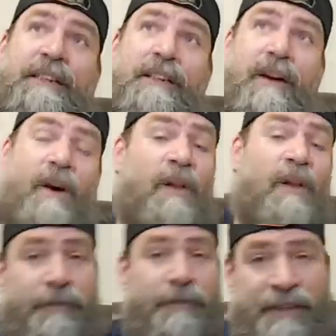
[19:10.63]
all the
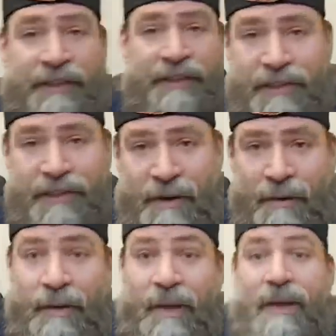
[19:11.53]
friends of the show
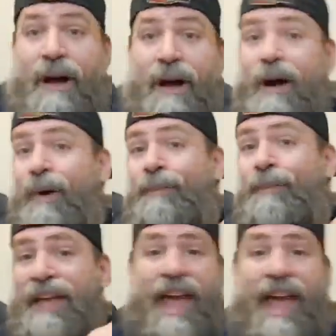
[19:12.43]
almost
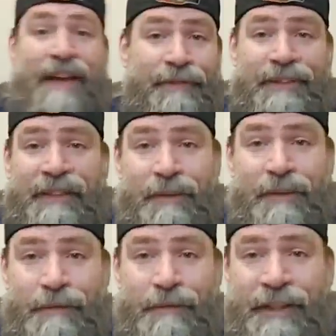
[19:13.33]
every single
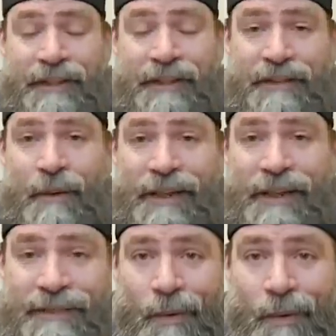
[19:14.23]
friend of the show is
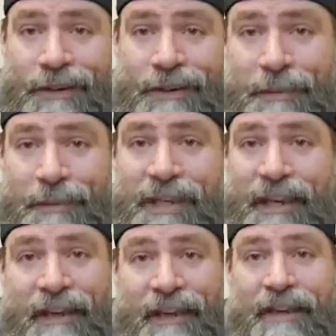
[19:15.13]
going to be
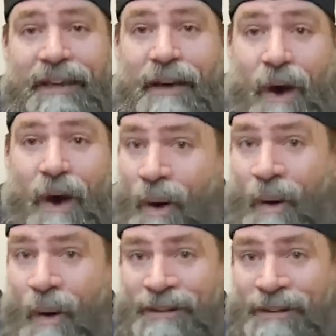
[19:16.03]
all
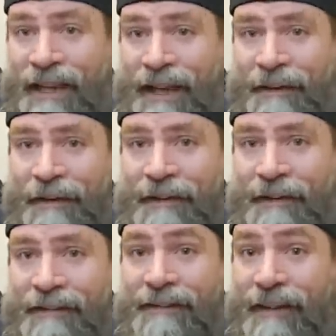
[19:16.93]
together
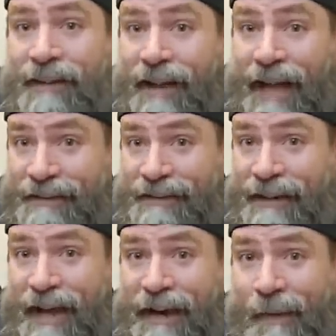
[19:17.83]
at the
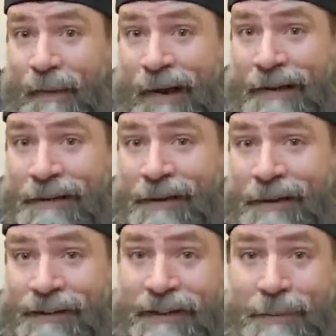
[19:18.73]
Chicago Hot Sauce
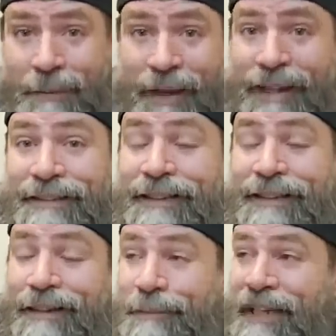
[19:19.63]
Expo. It is going to
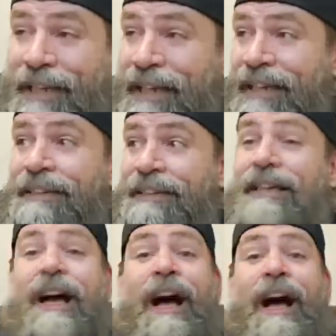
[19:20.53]
be
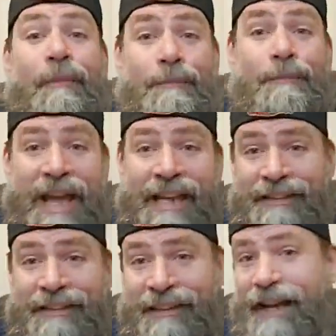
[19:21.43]

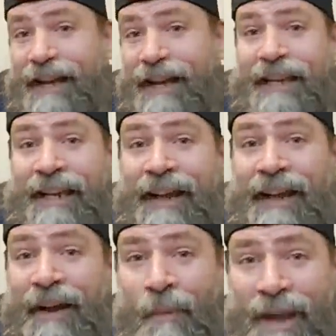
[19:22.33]
amazing. I cannot
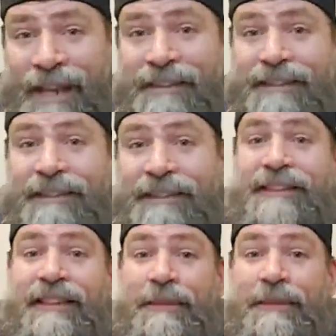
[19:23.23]
wait. It's going to
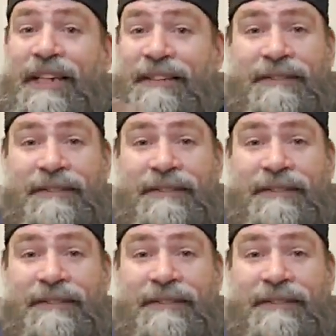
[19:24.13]
be